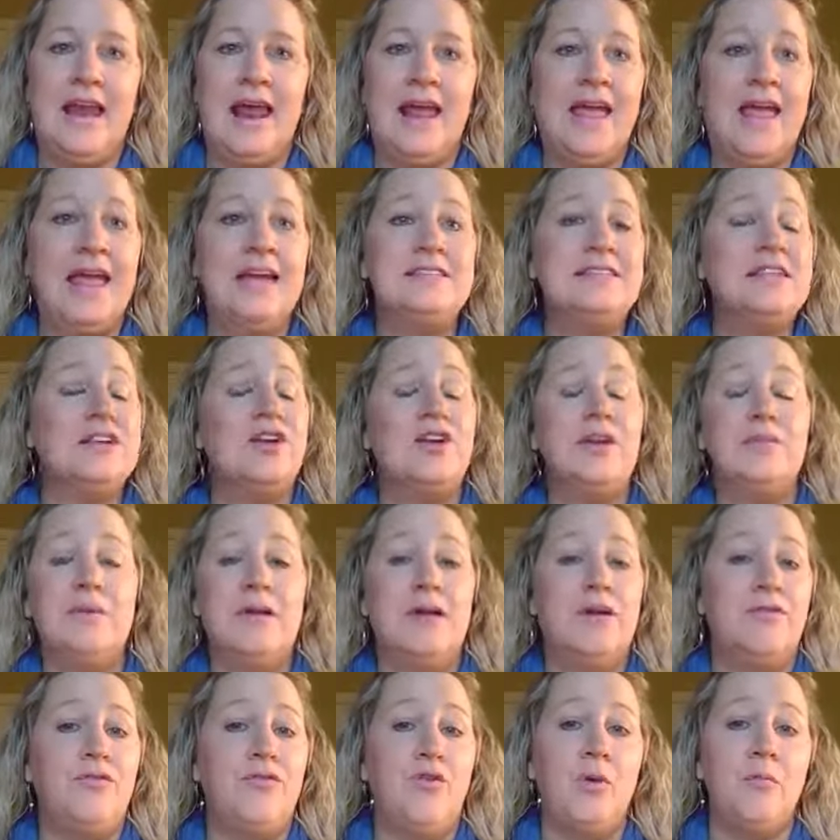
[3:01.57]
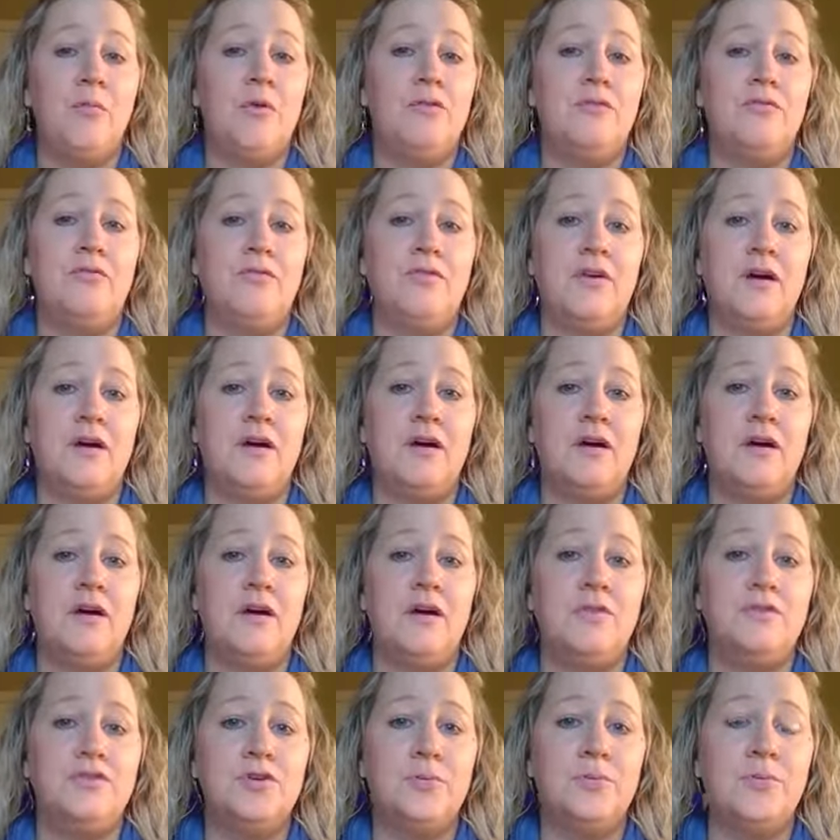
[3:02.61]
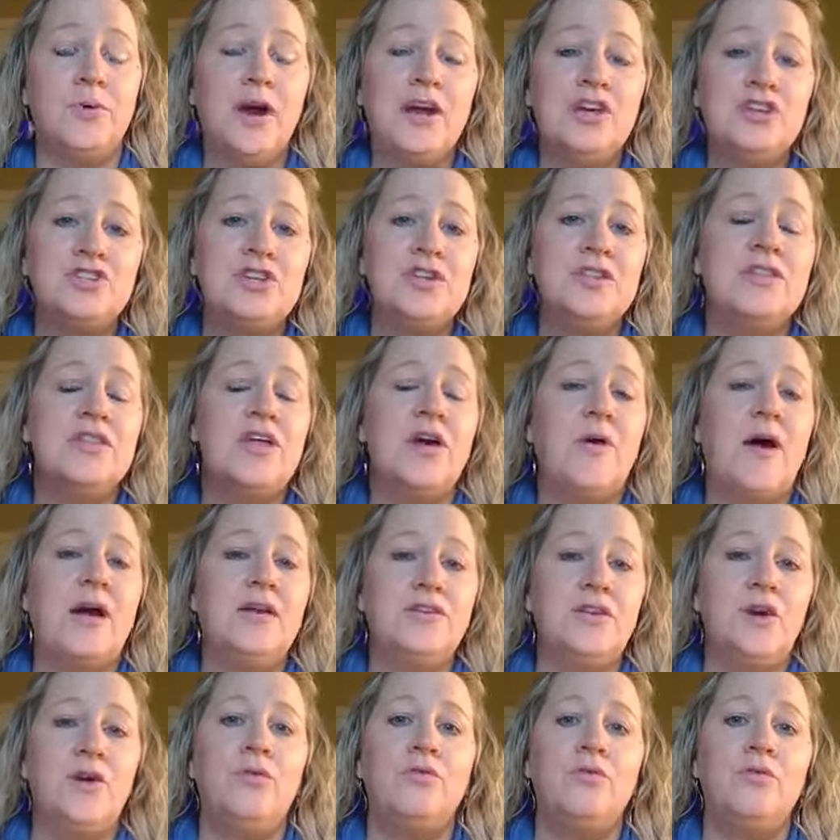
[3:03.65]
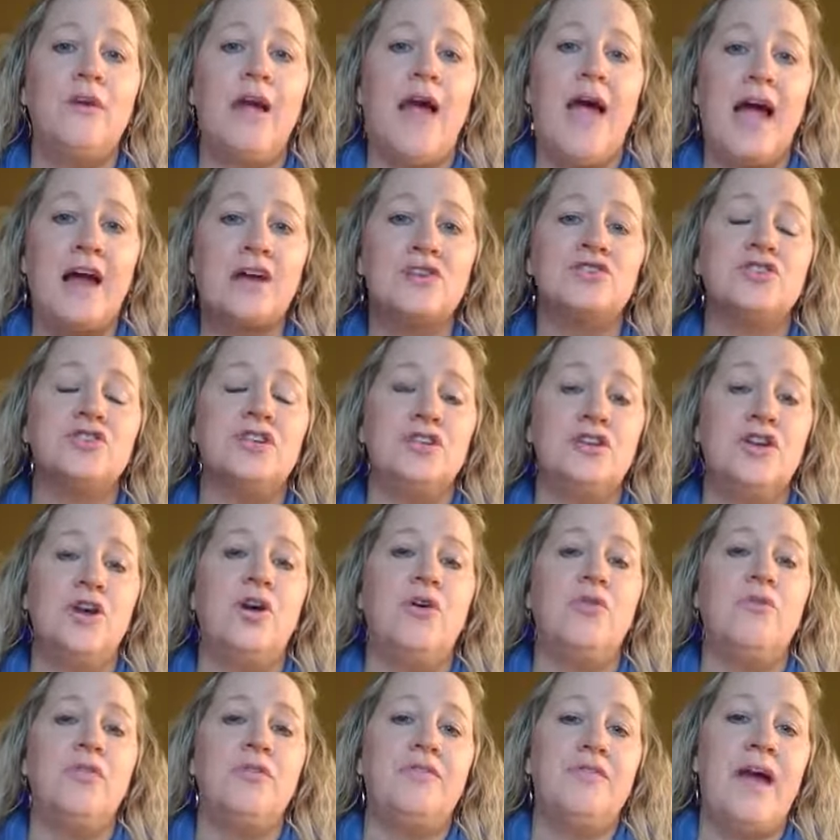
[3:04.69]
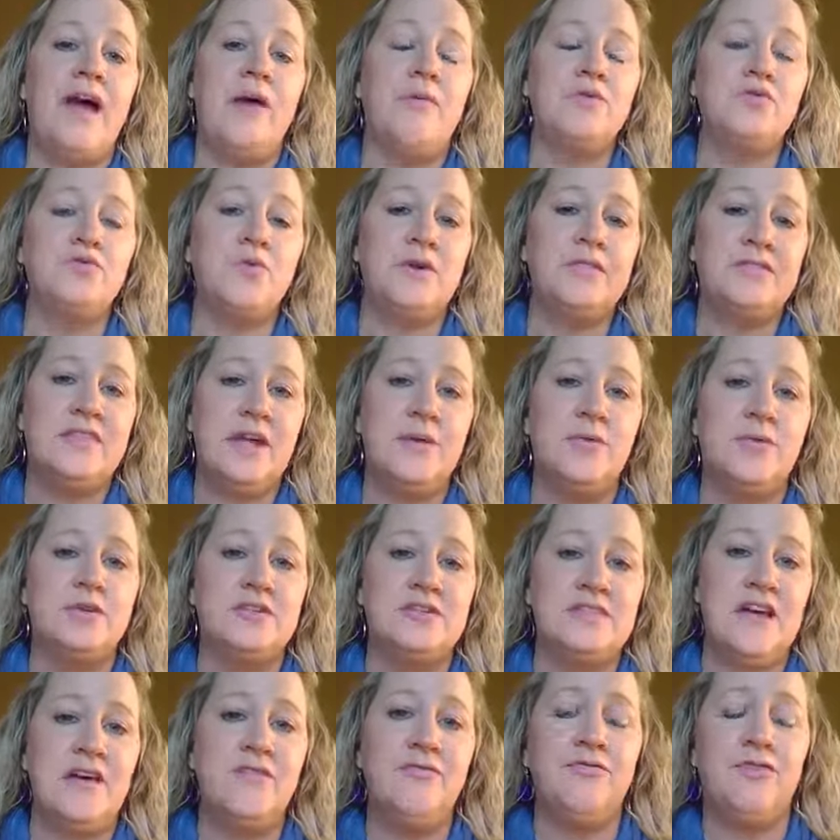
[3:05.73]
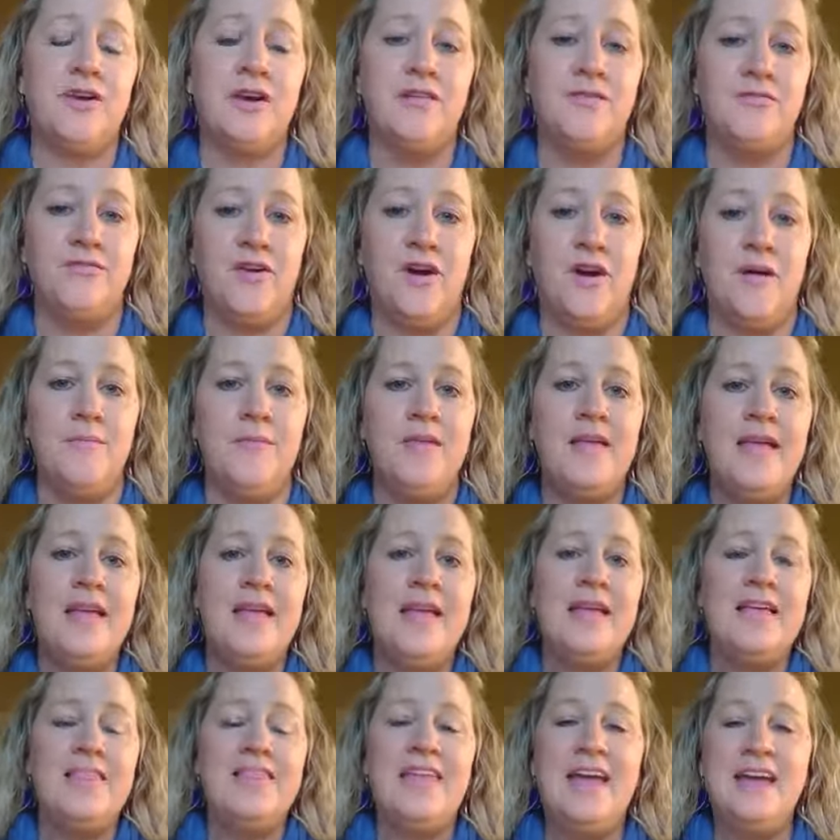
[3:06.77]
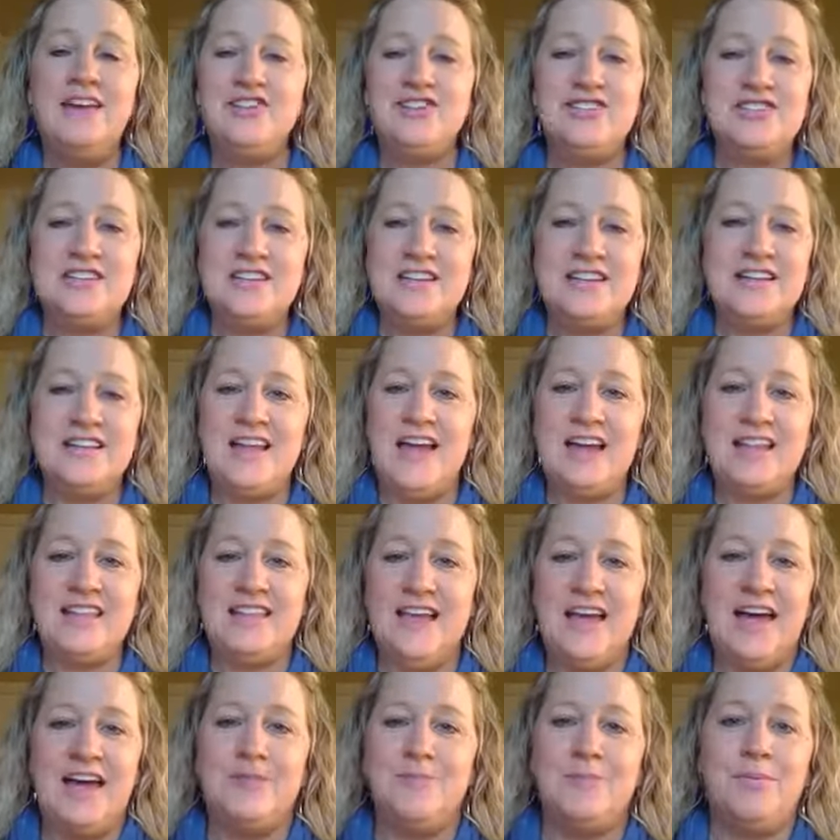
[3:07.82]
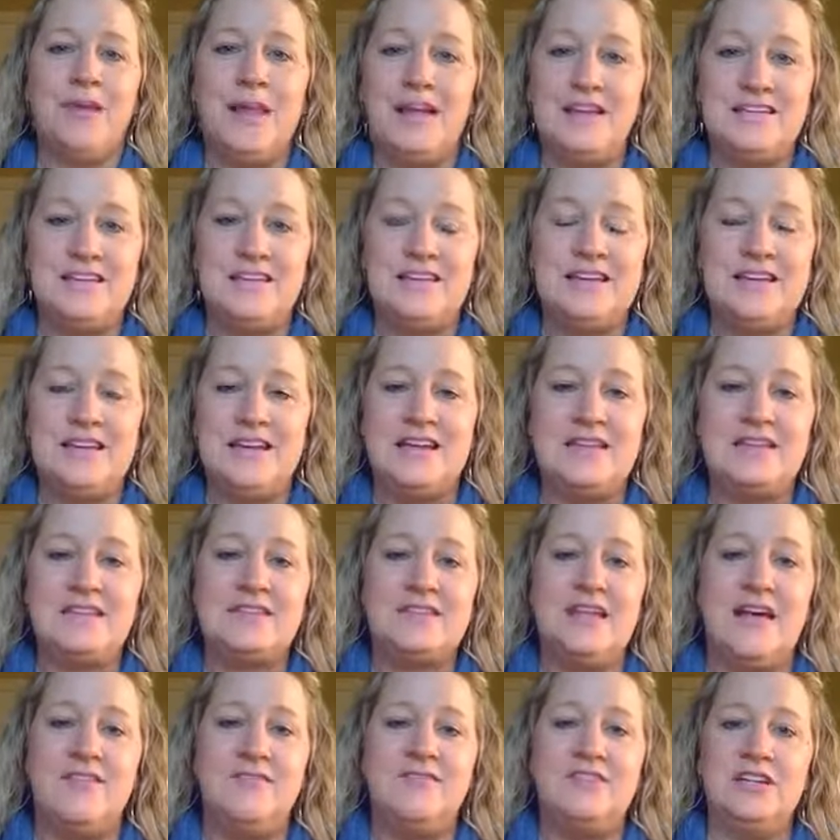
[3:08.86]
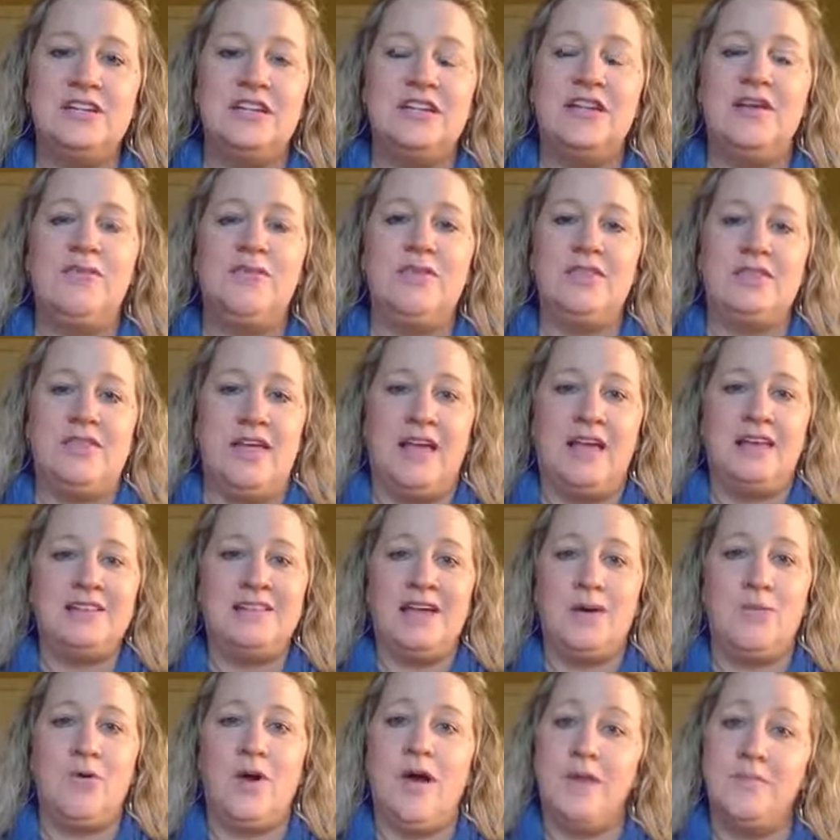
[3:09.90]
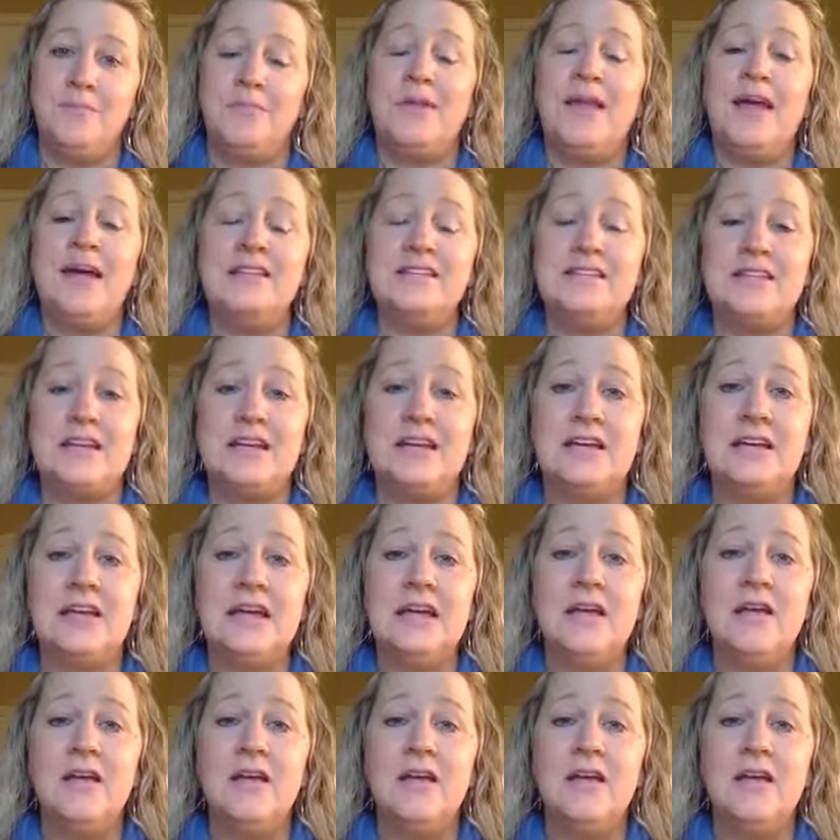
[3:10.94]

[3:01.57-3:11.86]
I guess it could be a form of depression, though I don't actually know that that was what they were suffering from. They just didn't like the unpleasantness of dealing with things that were unpleasant.